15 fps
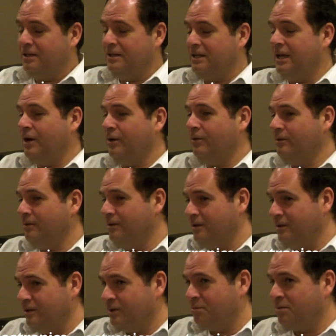Now,
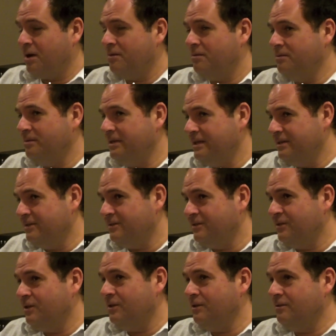the problem is
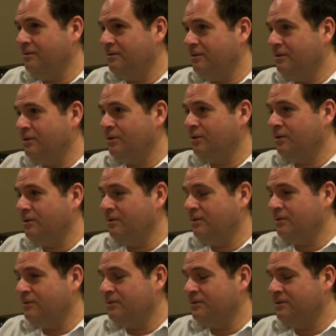there,
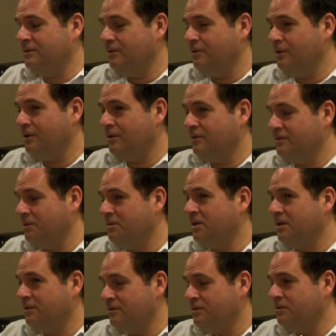there's the, some of the
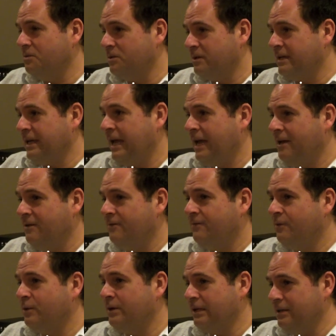consumer can't
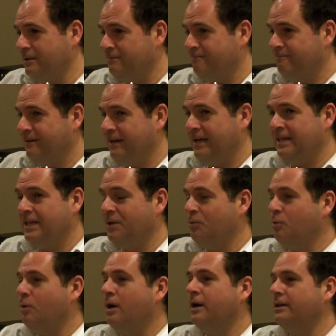afford it and they
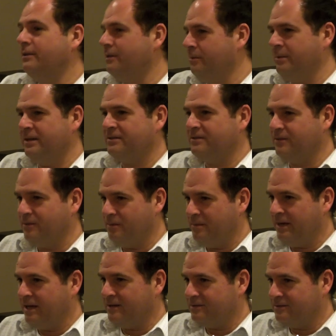want the best of the
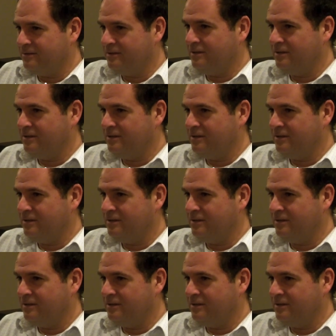best.